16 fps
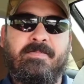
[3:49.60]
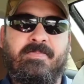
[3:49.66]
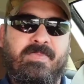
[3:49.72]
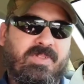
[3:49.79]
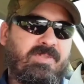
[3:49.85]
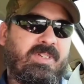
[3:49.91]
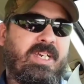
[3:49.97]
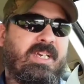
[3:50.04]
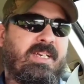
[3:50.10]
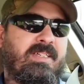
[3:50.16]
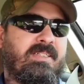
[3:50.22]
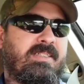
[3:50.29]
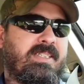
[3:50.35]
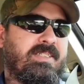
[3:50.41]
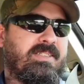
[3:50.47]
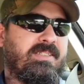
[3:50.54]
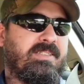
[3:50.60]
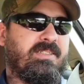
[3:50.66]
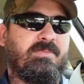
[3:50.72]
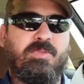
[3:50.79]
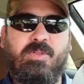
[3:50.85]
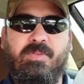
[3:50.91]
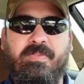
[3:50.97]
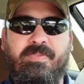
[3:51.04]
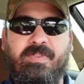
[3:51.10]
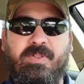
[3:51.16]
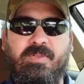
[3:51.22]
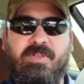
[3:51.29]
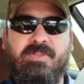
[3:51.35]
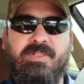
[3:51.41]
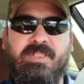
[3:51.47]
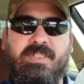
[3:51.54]
So yeah, that's a little more review
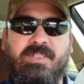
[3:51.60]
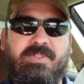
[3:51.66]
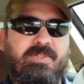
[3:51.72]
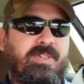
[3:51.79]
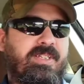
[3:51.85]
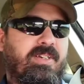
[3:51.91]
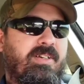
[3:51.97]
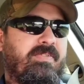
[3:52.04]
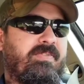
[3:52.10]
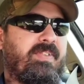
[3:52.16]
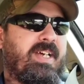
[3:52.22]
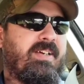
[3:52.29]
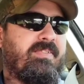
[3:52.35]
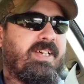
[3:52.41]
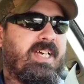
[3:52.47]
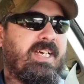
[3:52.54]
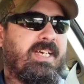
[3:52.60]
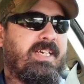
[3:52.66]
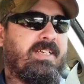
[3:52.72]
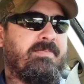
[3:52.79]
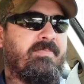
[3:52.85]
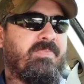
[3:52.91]
on the 335i.